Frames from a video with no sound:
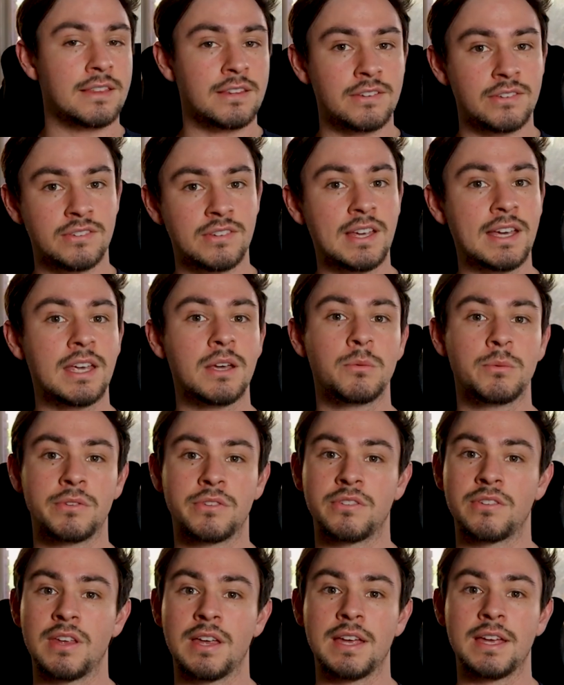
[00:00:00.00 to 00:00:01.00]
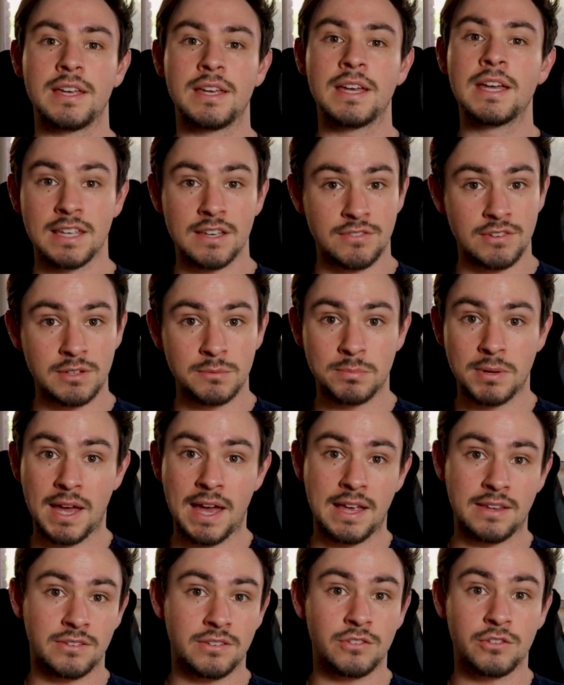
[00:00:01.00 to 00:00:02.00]
and the second would say, given
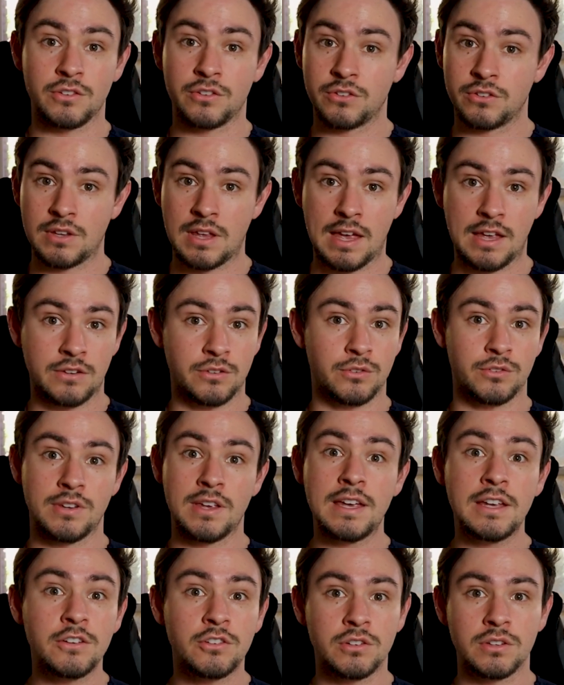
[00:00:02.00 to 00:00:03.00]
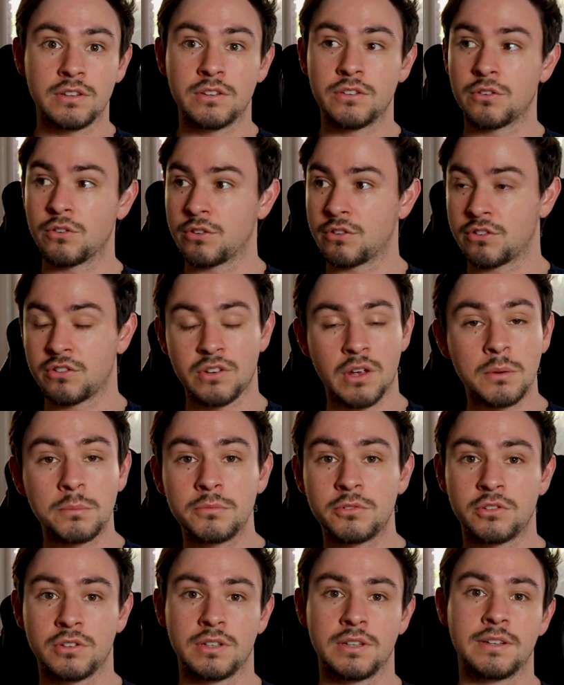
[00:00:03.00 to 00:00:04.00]
passage assertions or
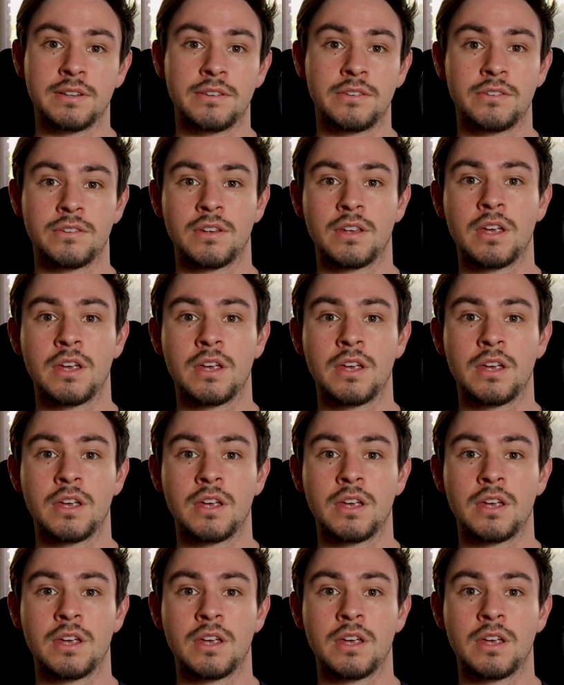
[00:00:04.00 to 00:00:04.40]
assumptions,